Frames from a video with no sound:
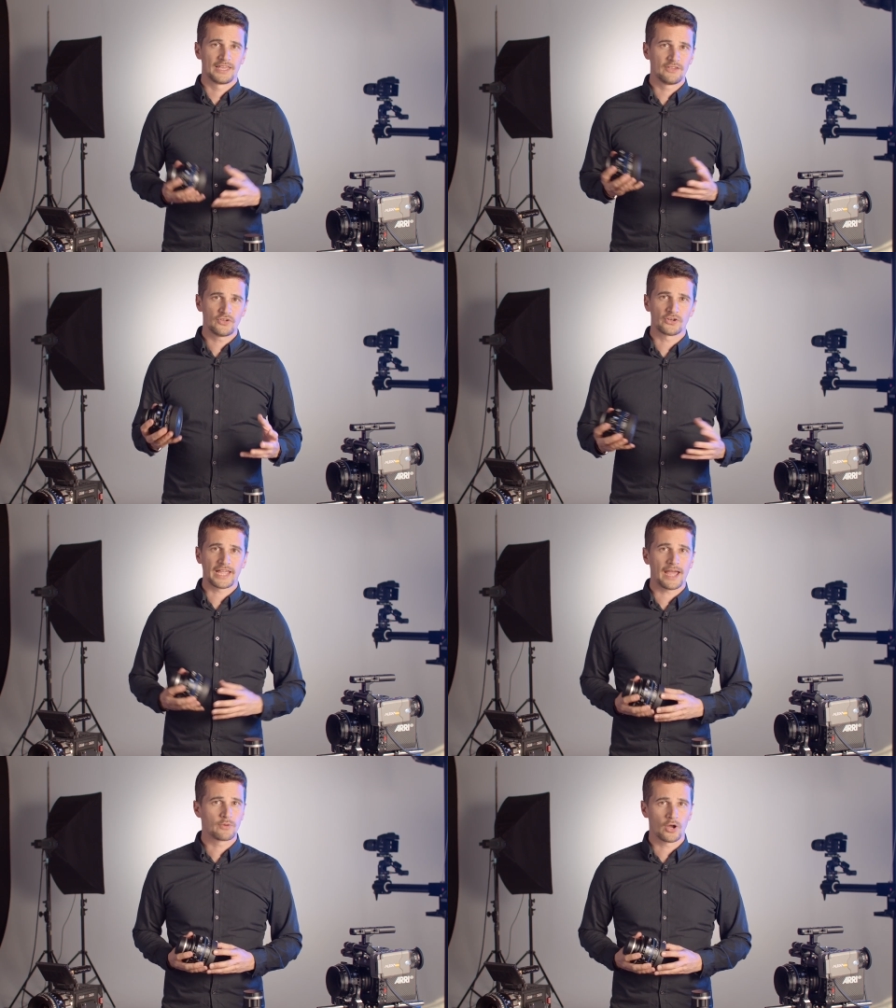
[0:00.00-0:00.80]
If you're a
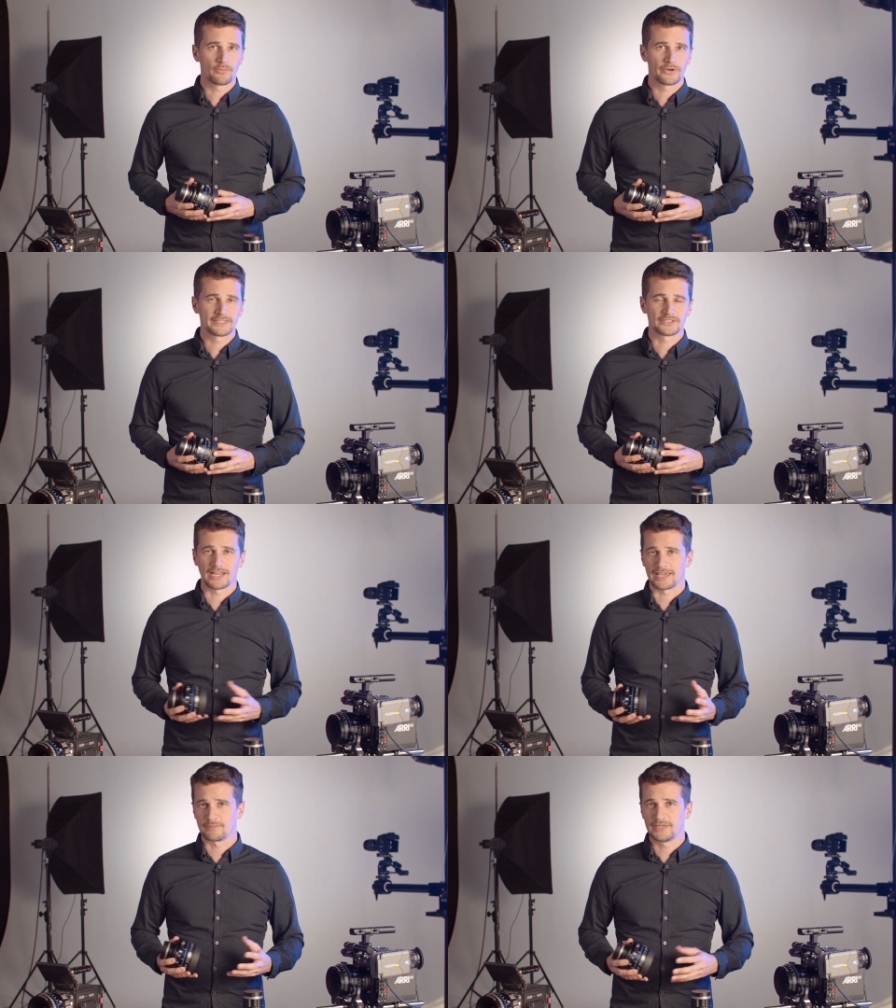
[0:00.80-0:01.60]
camera operator
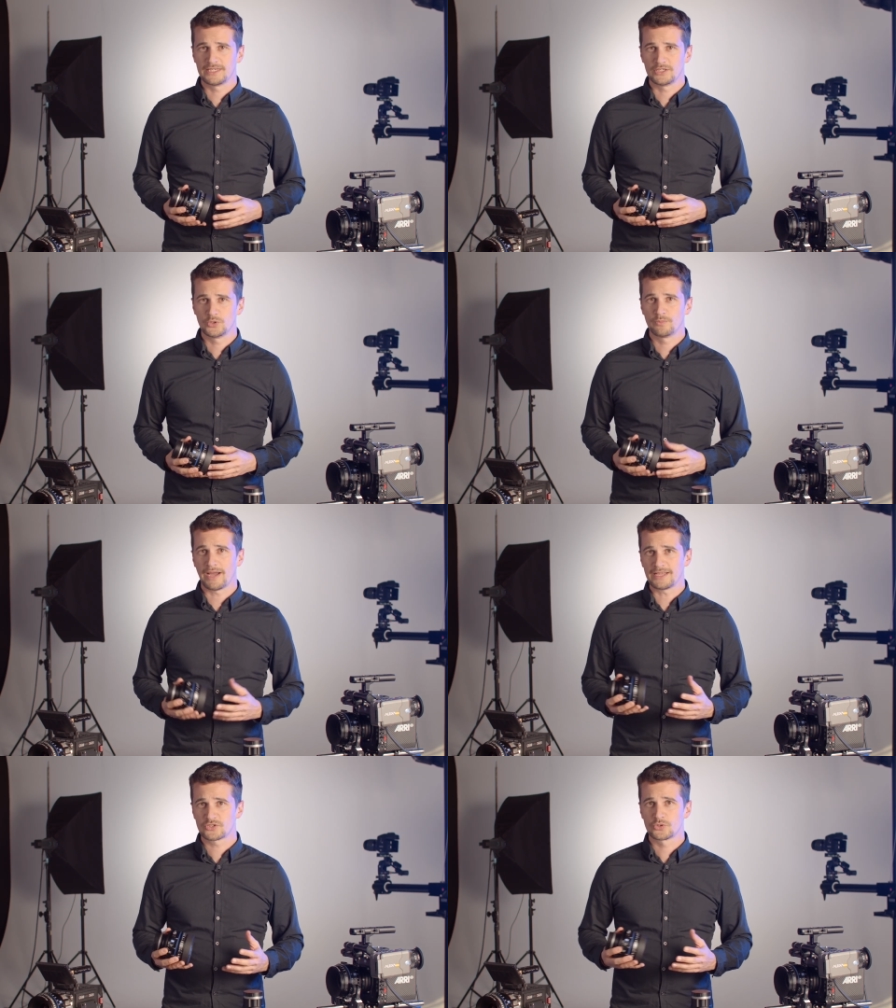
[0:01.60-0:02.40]
like me, you
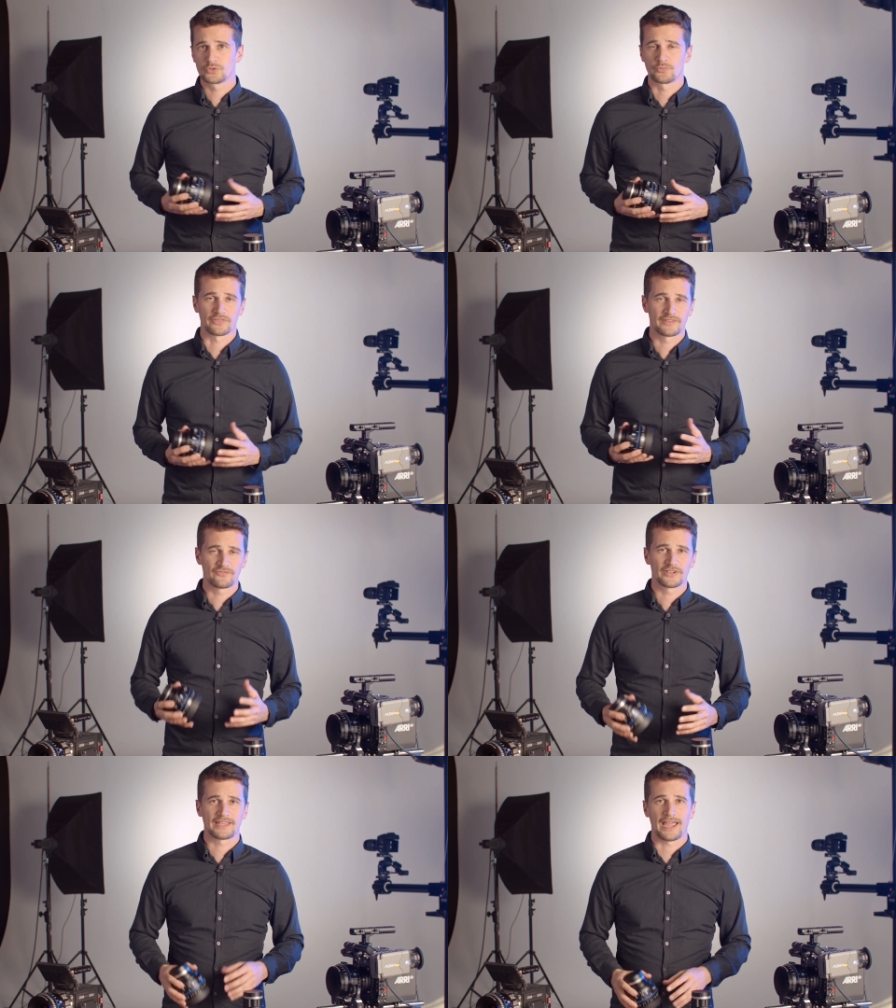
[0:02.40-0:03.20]
might shoot with
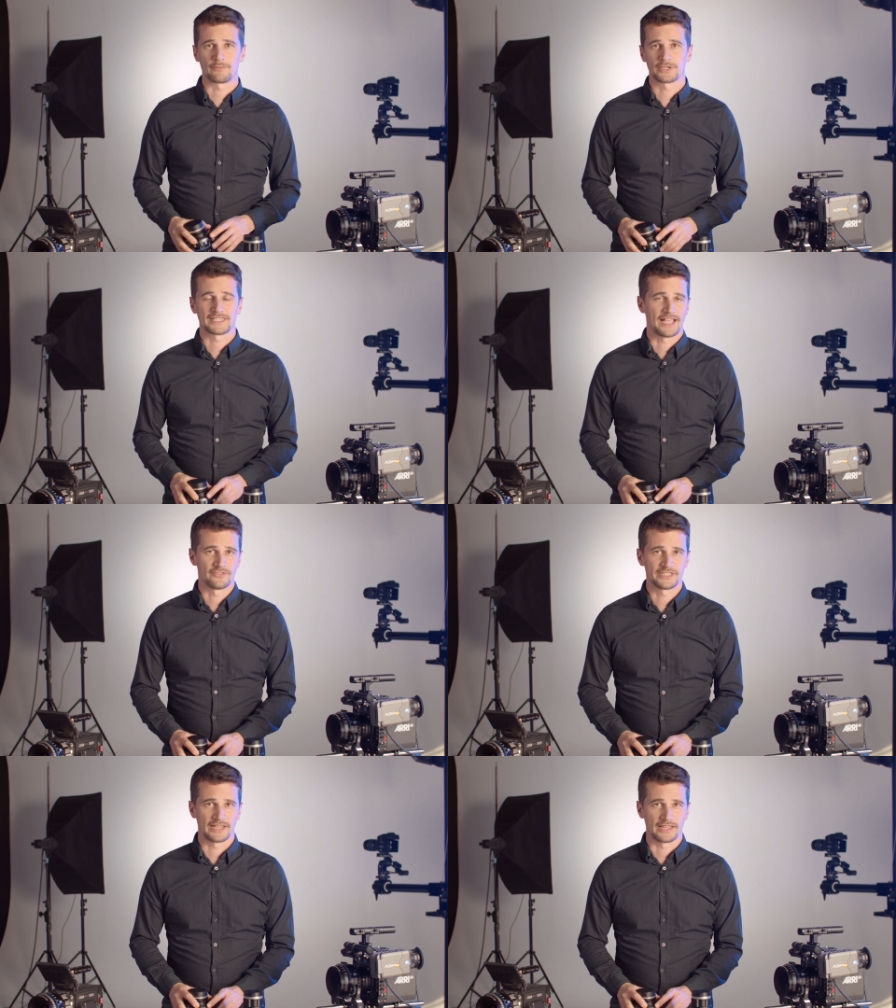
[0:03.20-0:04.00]
different cameras
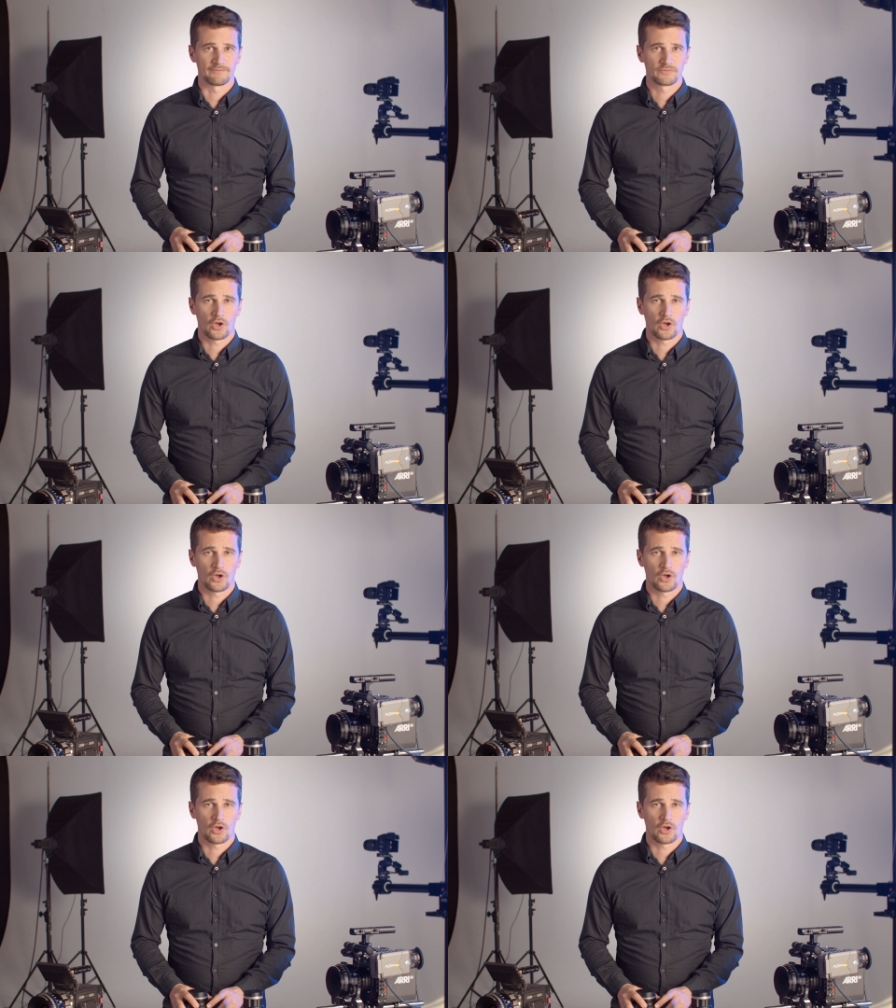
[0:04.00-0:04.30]
every day.